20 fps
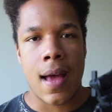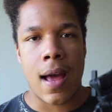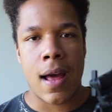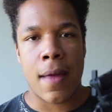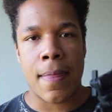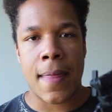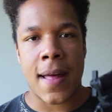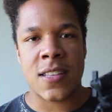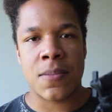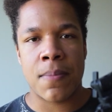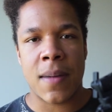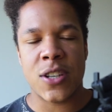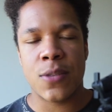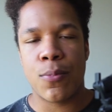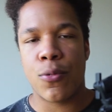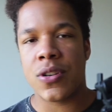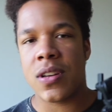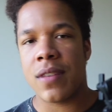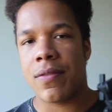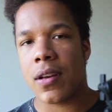And that's much
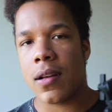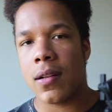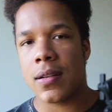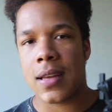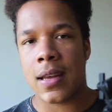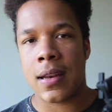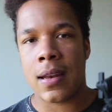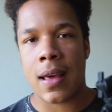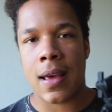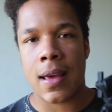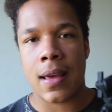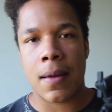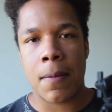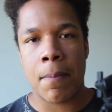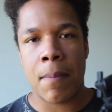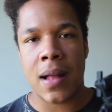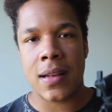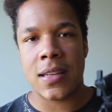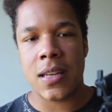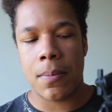more difficult in a
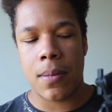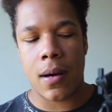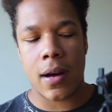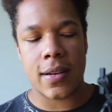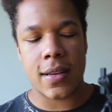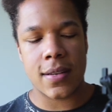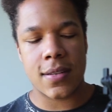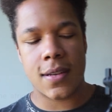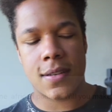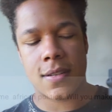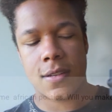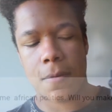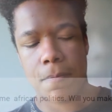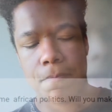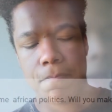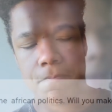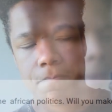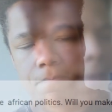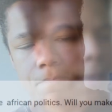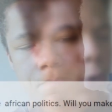multi-party
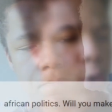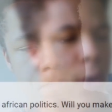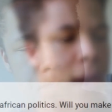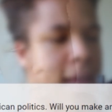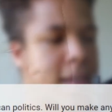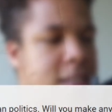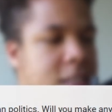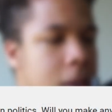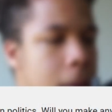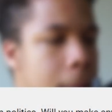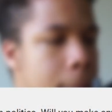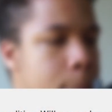system. Nicolas